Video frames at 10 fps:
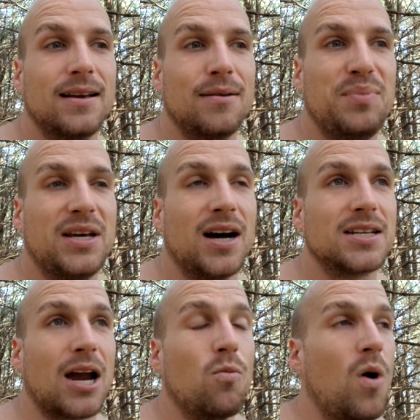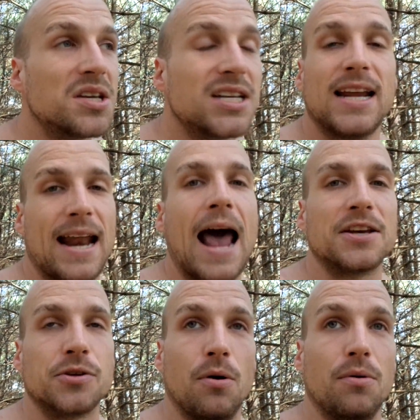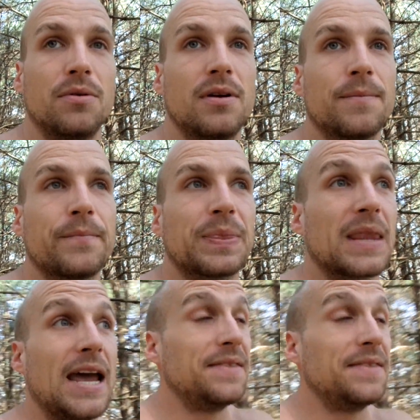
because I wasn't an asshole. And